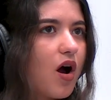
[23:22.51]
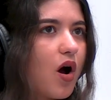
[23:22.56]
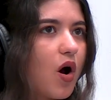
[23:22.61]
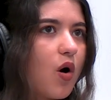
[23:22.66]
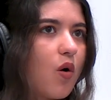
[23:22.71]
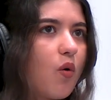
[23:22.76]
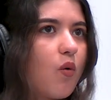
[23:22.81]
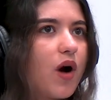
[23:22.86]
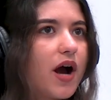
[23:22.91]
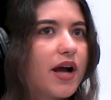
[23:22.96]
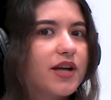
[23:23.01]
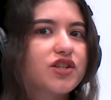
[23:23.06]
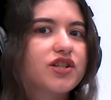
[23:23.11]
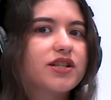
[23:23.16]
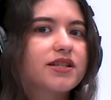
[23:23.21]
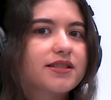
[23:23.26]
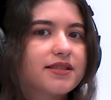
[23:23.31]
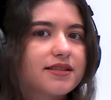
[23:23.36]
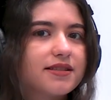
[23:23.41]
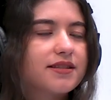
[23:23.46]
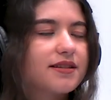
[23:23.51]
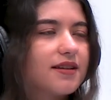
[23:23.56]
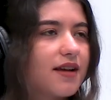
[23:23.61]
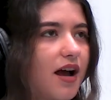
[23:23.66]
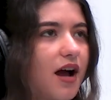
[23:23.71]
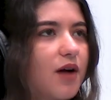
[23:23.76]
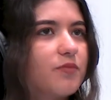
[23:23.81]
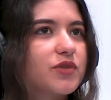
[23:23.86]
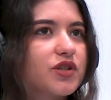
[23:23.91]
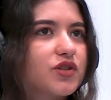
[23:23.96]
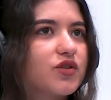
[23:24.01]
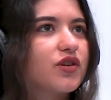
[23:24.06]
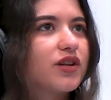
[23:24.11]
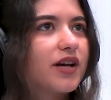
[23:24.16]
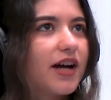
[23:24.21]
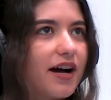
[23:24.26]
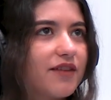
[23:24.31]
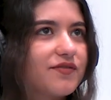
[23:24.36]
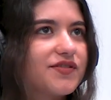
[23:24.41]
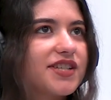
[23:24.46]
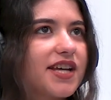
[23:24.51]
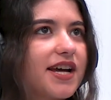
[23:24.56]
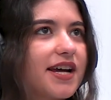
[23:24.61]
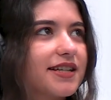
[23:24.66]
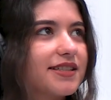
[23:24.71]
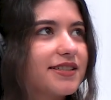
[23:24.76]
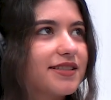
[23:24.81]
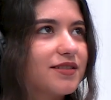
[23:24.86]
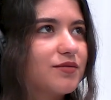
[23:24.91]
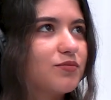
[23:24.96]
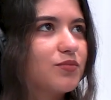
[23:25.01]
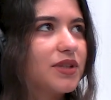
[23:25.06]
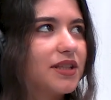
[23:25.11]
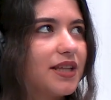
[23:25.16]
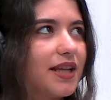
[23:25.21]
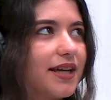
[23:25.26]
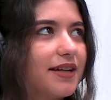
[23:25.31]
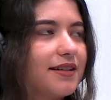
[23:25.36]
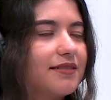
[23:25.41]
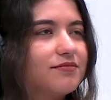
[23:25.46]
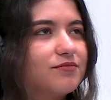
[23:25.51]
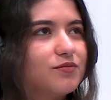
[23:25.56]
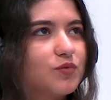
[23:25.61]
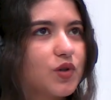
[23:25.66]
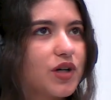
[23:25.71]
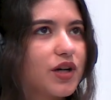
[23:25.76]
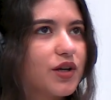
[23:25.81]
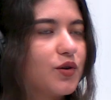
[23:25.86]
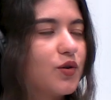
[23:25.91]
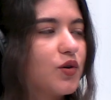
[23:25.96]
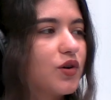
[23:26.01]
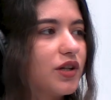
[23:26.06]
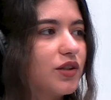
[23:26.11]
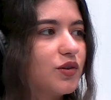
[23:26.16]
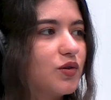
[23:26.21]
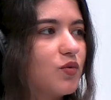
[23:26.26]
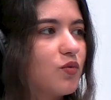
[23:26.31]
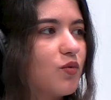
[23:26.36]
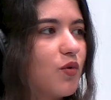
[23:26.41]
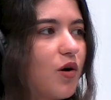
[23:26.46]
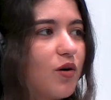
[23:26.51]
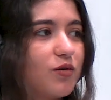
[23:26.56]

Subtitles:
oh, I'm just gonna have sex, but like, what are you gonna do?